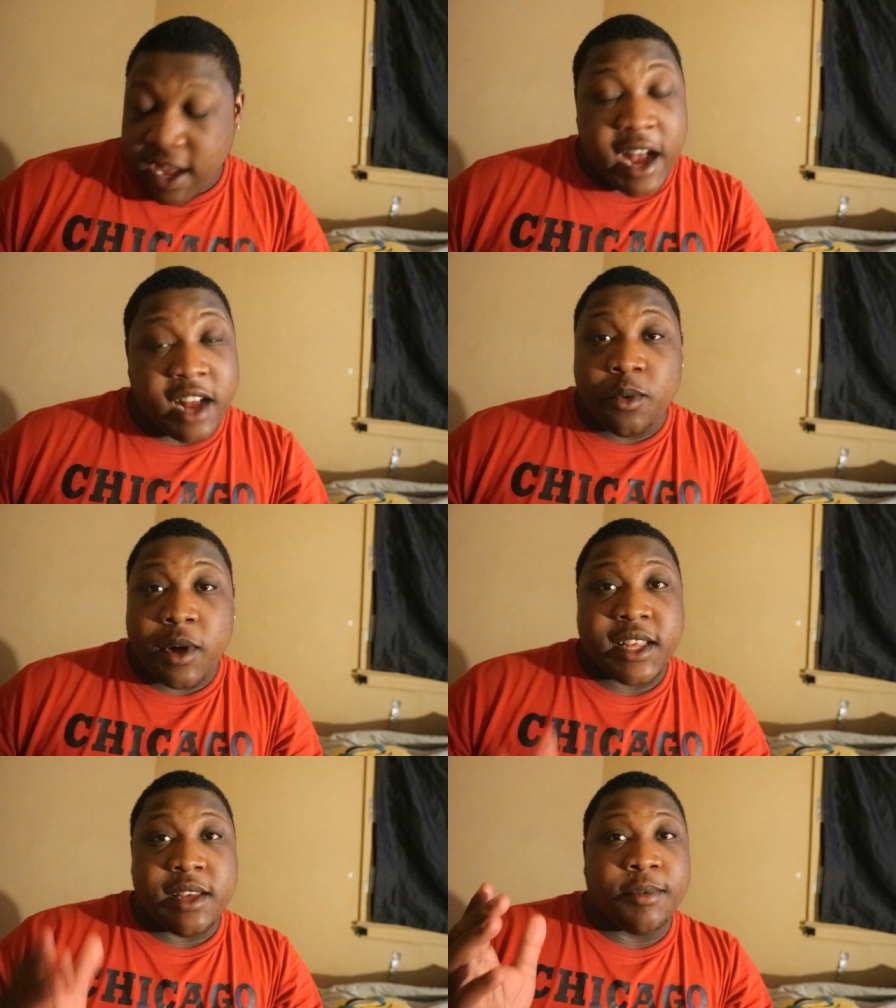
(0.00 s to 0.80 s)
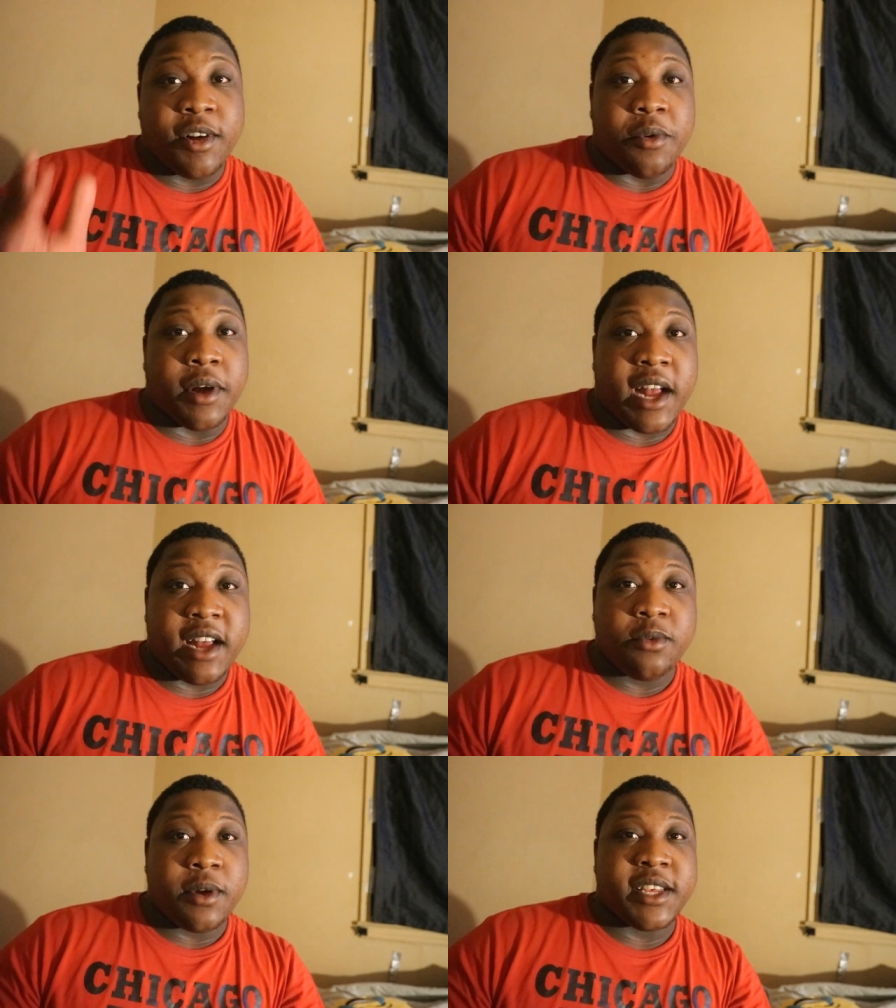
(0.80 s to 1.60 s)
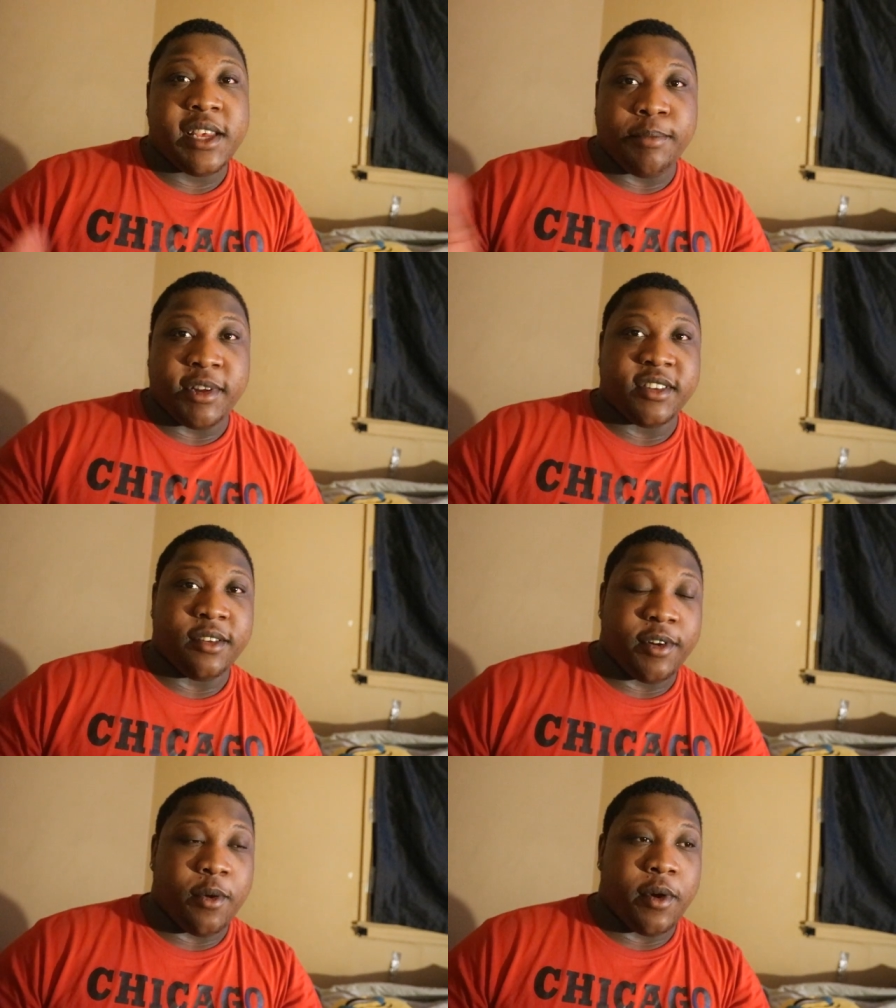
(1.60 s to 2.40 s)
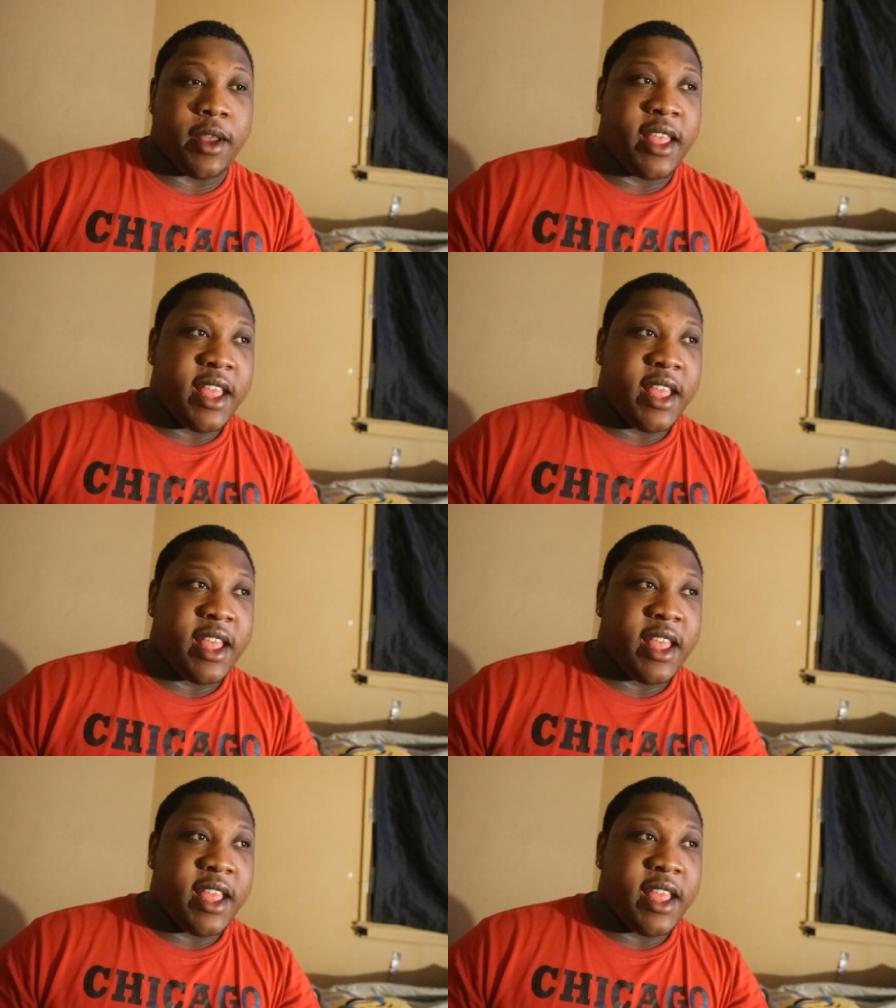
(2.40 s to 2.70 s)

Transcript: How do I keep going? How do I keep myself going?